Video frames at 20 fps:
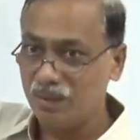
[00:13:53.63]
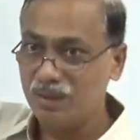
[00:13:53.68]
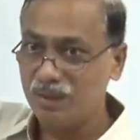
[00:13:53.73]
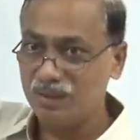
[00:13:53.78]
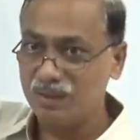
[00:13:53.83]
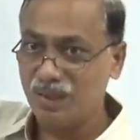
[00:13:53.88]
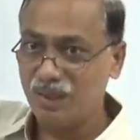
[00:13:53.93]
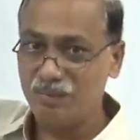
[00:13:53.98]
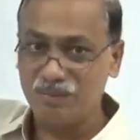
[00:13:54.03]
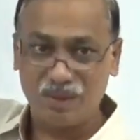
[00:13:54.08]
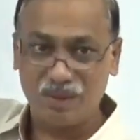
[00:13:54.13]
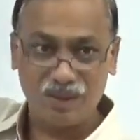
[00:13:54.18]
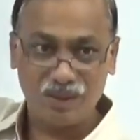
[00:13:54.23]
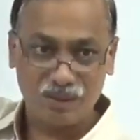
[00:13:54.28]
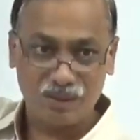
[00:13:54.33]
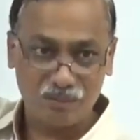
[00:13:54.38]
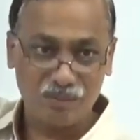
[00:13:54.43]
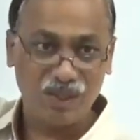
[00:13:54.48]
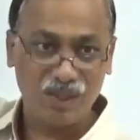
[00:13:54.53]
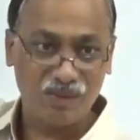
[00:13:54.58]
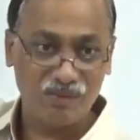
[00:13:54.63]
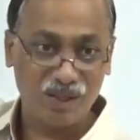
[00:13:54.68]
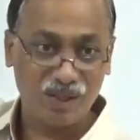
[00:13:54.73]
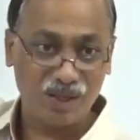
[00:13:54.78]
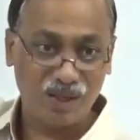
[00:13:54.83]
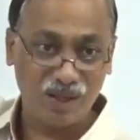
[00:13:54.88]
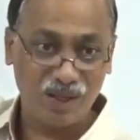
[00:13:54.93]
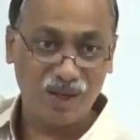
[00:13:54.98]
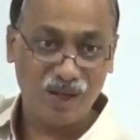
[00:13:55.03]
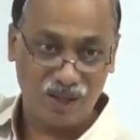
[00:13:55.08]
but the same thing
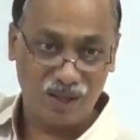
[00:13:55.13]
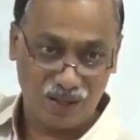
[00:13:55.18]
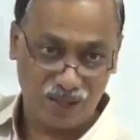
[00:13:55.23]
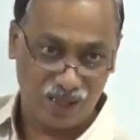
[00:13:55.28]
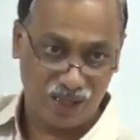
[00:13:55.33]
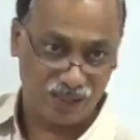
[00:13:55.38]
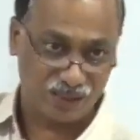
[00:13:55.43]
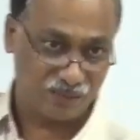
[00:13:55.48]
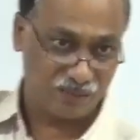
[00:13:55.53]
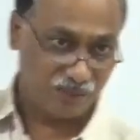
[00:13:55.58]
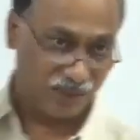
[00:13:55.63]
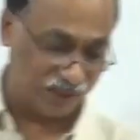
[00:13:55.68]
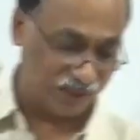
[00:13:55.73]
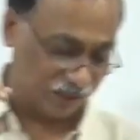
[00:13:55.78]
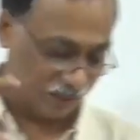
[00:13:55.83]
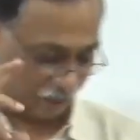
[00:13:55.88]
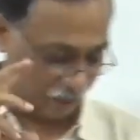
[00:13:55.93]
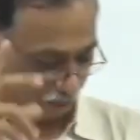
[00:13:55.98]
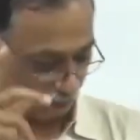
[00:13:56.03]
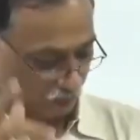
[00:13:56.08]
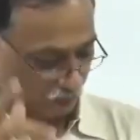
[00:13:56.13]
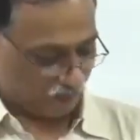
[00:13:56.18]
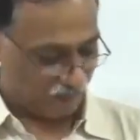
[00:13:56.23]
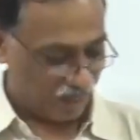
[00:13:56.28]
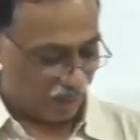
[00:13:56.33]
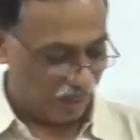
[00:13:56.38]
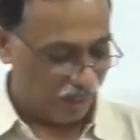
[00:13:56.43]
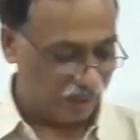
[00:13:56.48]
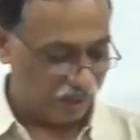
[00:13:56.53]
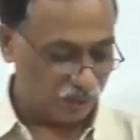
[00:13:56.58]
behavioral aspects.
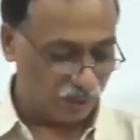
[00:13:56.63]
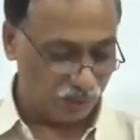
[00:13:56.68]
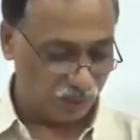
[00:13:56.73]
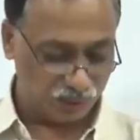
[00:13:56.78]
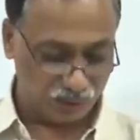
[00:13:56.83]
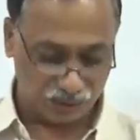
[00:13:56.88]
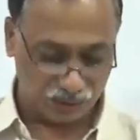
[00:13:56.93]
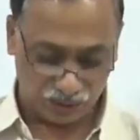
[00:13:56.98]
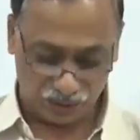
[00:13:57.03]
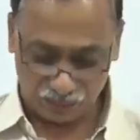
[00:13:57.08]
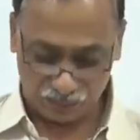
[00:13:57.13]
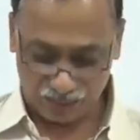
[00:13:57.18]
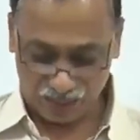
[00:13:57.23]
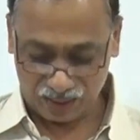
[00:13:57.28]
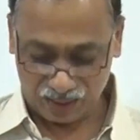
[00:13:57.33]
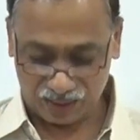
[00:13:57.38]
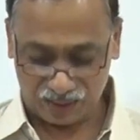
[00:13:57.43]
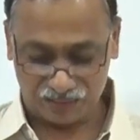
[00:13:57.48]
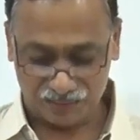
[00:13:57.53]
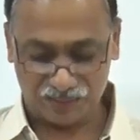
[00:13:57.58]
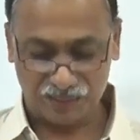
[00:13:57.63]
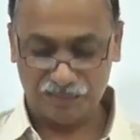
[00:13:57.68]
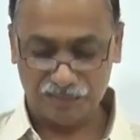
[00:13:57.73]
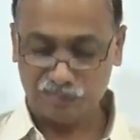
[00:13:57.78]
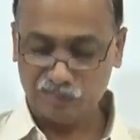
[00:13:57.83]
Let's go to the third paragraph.